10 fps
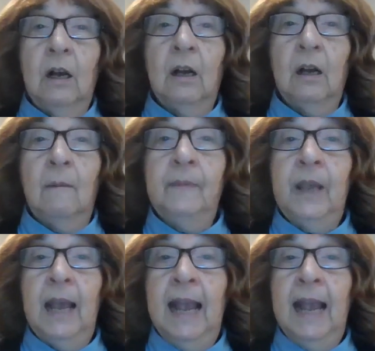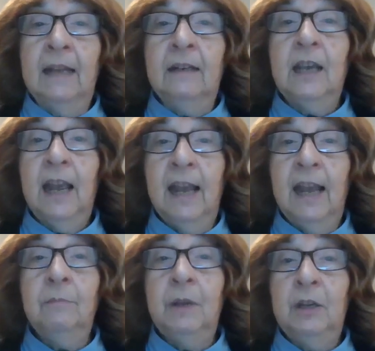um, and
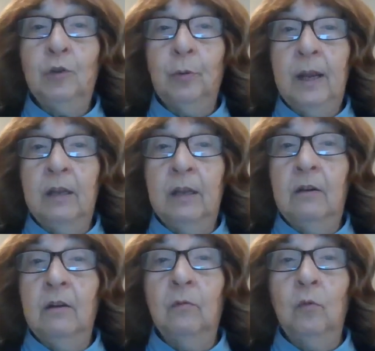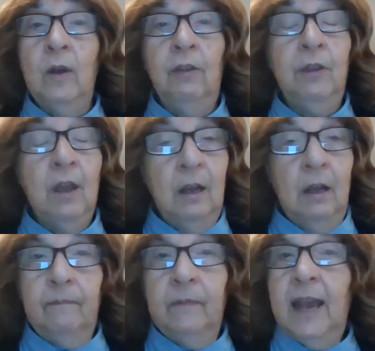can be treated with
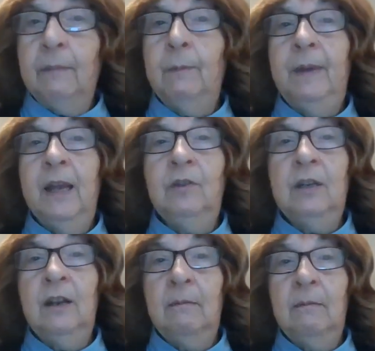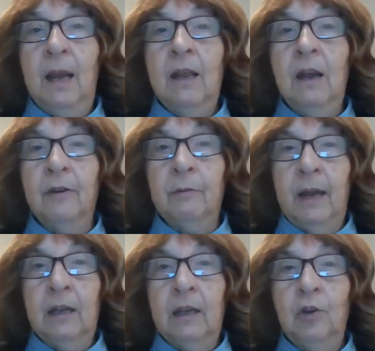gabapentin and many other
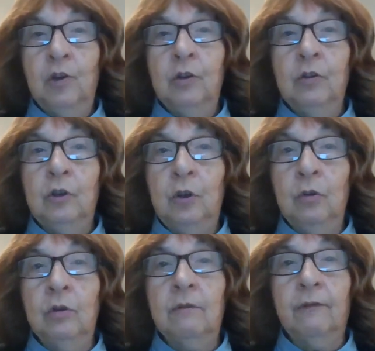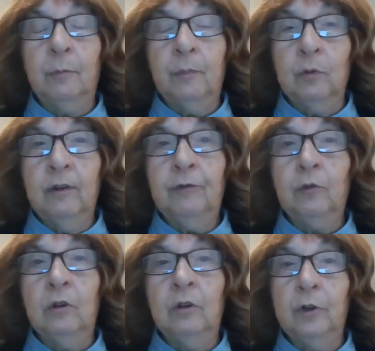medications used for
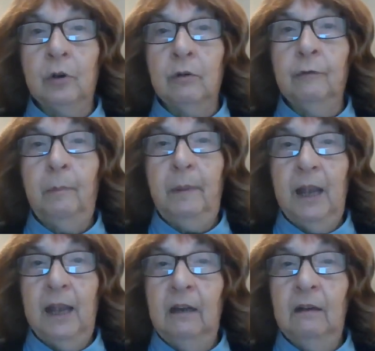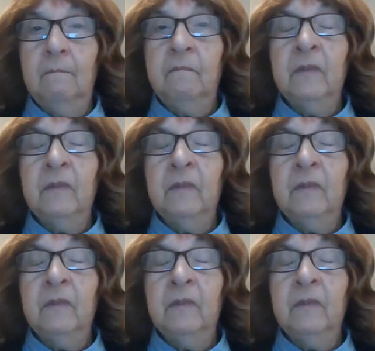peripheral nerve pain.